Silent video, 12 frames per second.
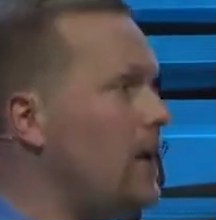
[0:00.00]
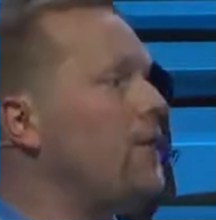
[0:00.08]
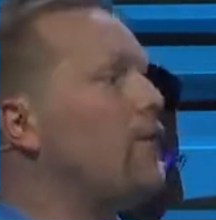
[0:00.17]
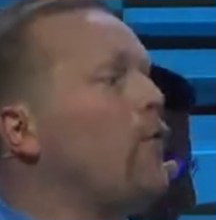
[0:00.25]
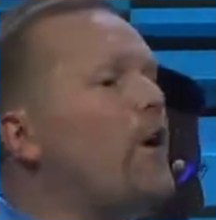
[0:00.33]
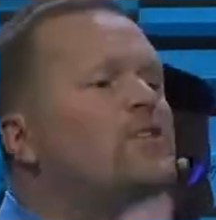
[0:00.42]

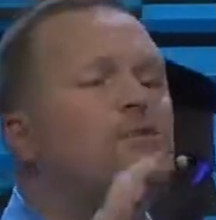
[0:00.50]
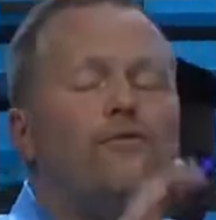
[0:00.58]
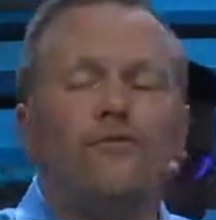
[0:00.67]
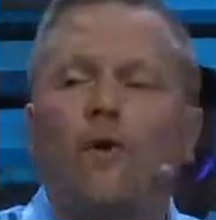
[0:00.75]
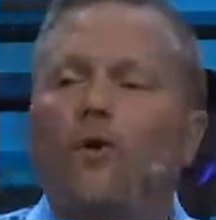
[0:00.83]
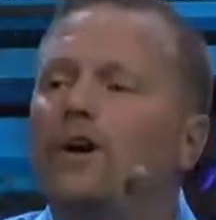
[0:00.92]
The reason
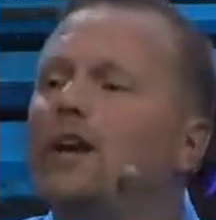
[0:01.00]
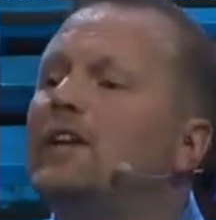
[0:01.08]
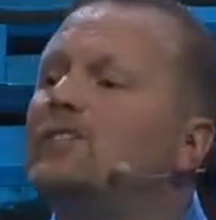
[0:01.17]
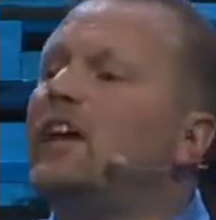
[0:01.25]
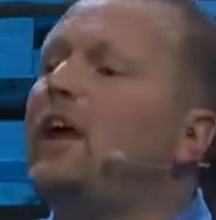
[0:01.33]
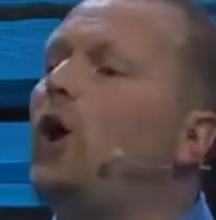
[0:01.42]
for it is
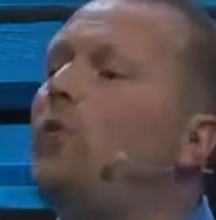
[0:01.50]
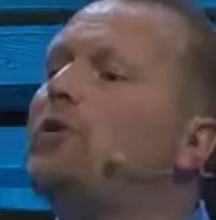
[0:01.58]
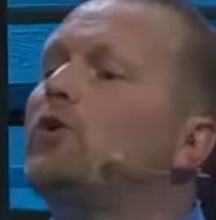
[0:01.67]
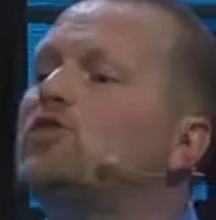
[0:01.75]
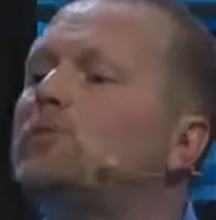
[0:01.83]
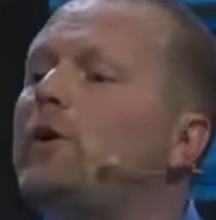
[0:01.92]
to help
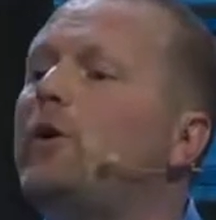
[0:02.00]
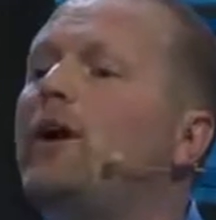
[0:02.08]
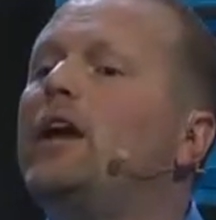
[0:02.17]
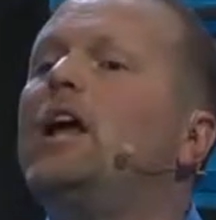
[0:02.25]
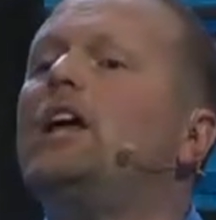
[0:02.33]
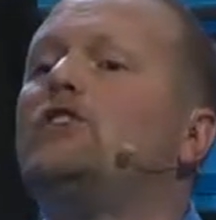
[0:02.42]
your spirit.
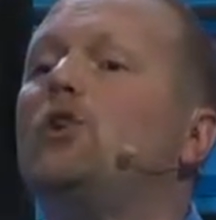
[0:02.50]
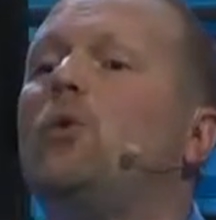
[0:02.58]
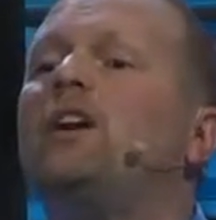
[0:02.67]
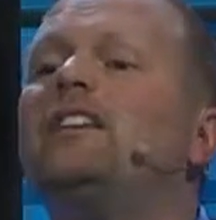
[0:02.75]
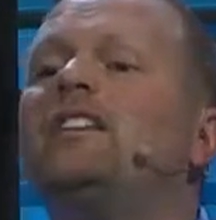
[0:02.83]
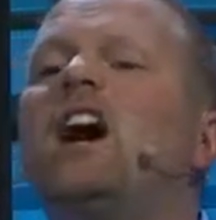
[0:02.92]
To what
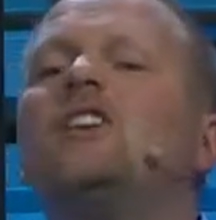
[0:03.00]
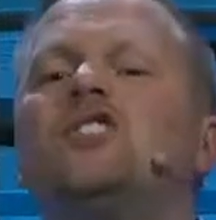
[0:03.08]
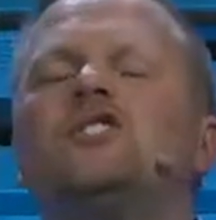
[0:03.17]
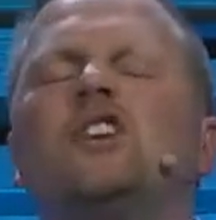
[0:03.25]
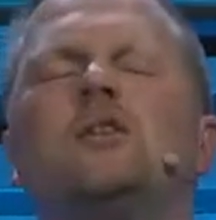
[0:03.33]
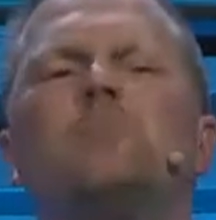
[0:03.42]
it does
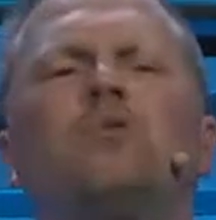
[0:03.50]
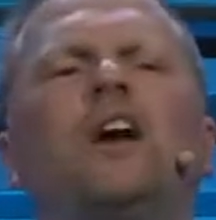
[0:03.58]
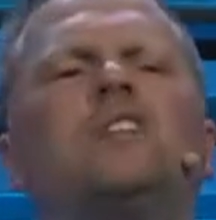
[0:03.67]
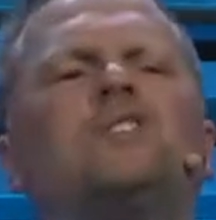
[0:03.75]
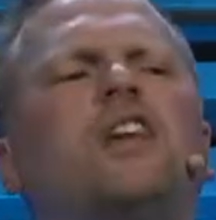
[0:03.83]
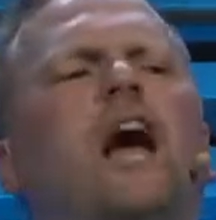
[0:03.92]
is it
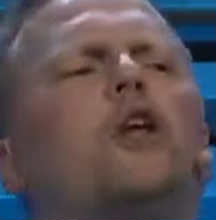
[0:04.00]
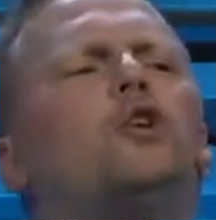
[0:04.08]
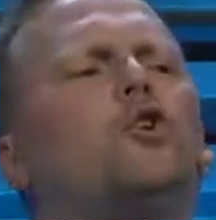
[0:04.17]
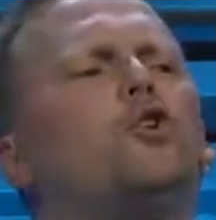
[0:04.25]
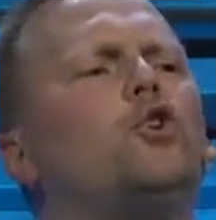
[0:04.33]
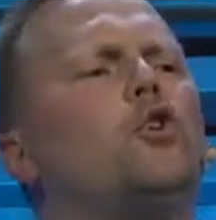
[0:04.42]
breaks down
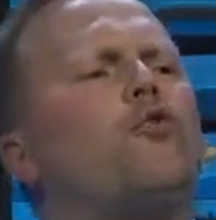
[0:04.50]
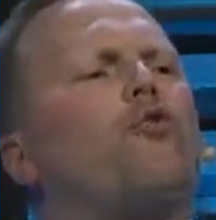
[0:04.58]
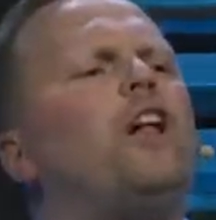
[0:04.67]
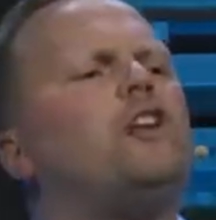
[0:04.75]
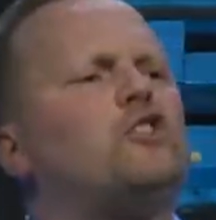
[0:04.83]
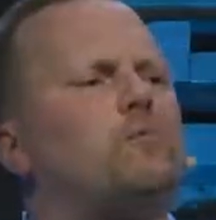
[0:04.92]
your, your
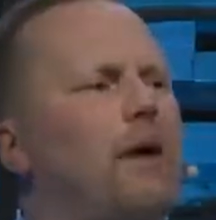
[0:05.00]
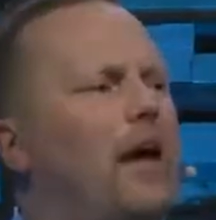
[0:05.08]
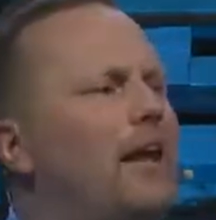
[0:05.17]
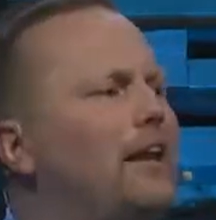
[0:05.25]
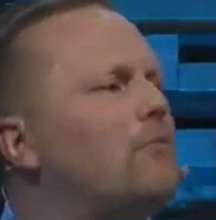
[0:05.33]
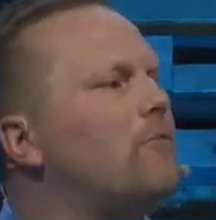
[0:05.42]
flesh,
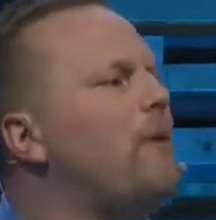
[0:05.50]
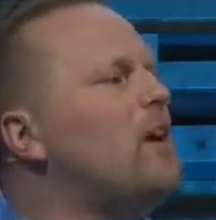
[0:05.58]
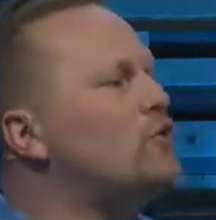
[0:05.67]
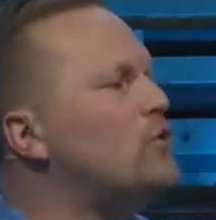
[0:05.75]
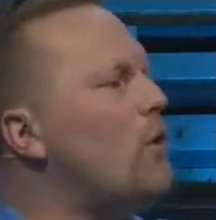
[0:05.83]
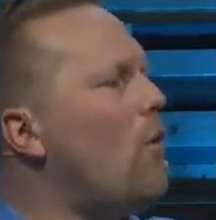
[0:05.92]
man, and it
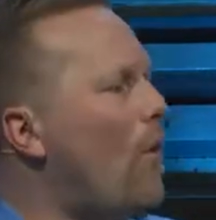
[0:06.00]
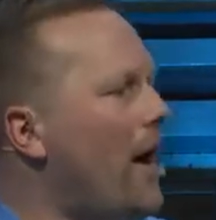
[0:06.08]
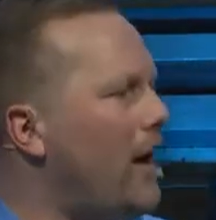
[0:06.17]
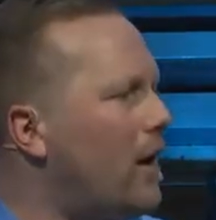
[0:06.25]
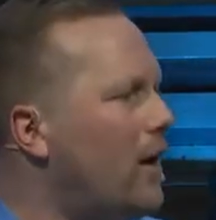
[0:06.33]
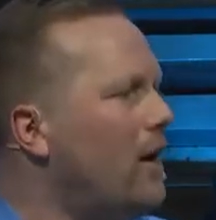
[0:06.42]
makes you
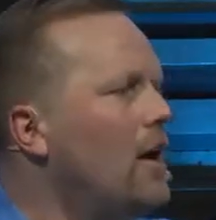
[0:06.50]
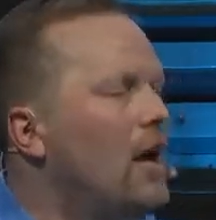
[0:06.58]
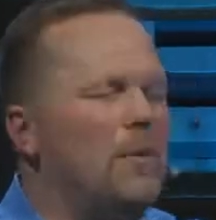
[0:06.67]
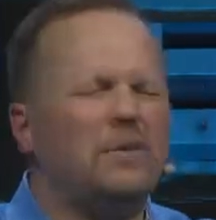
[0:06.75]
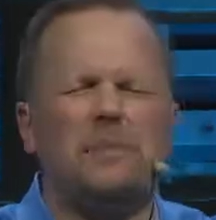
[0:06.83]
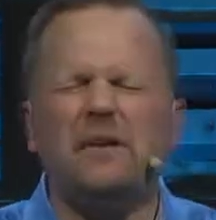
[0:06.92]
aware.
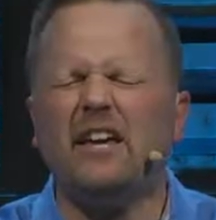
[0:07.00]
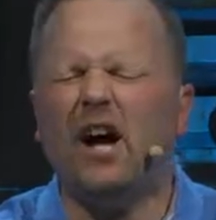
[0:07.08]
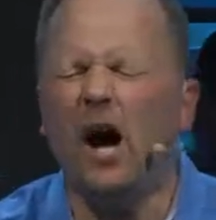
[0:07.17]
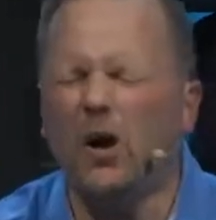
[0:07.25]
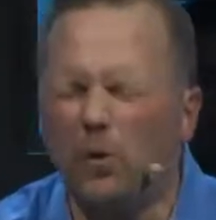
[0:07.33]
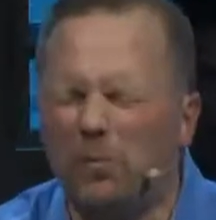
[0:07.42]
Every time I get a
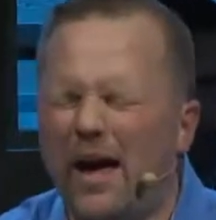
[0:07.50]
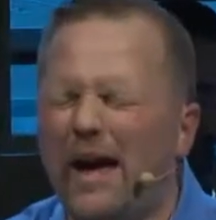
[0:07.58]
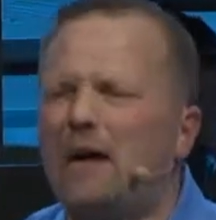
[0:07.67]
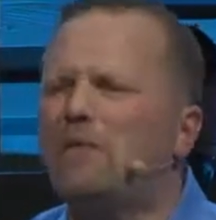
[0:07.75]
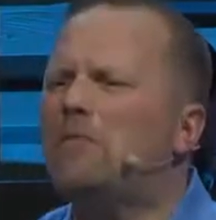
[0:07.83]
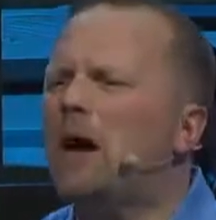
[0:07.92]
hunger pang, I
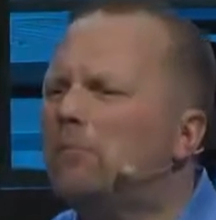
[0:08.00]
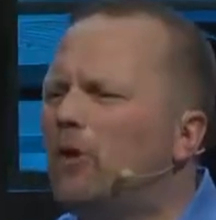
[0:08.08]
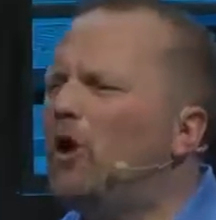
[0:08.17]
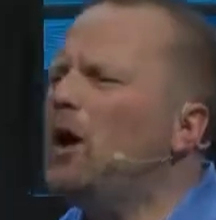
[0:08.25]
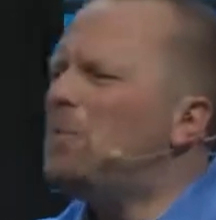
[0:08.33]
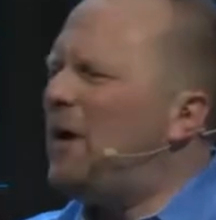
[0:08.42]

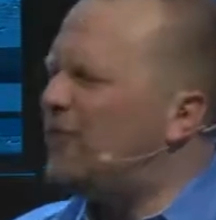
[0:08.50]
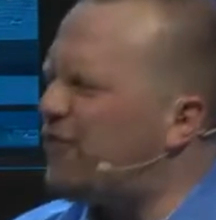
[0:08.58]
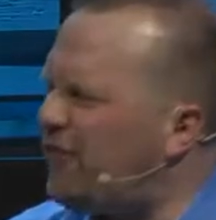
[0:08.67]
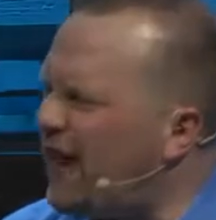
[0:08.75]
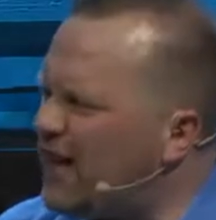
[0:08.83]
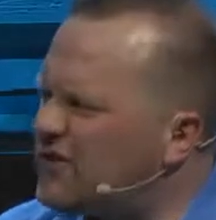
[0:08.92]
remember my
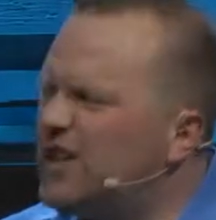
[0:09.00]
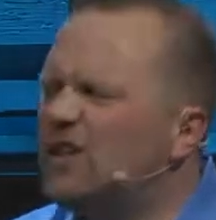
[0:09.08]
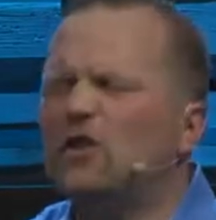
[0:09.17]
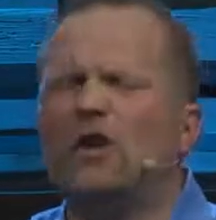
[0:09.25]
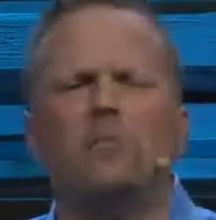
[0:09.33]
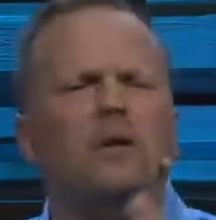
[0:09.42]
flesh is
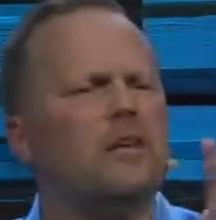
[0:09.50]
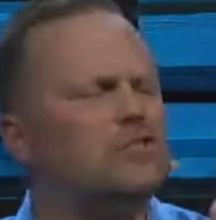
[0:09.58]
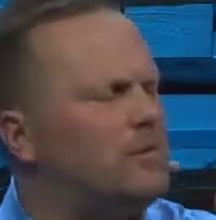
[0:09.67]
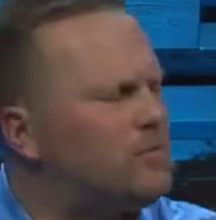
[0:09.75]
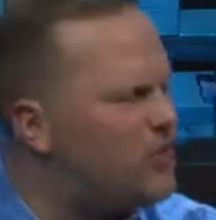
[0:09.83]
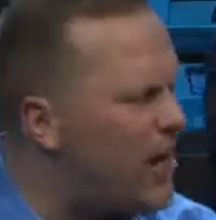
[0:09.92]
going to be in
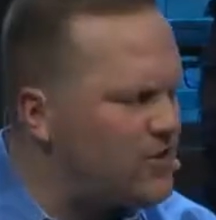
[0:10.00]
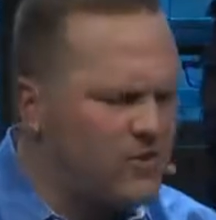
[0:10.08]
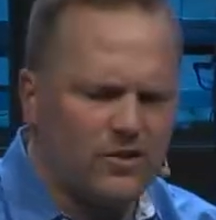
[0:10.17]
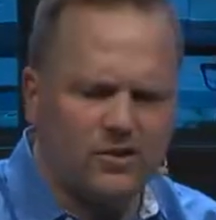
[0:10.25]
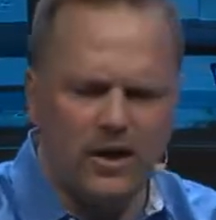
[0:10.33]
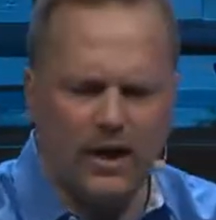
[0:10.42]

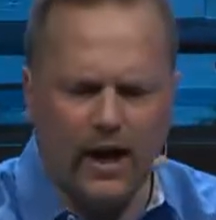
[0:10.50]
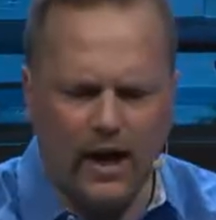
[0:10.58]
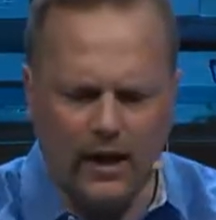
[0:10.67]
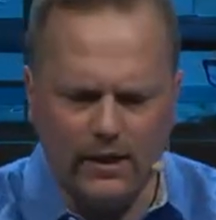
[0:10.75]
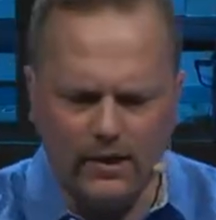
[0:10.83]
subjection to God.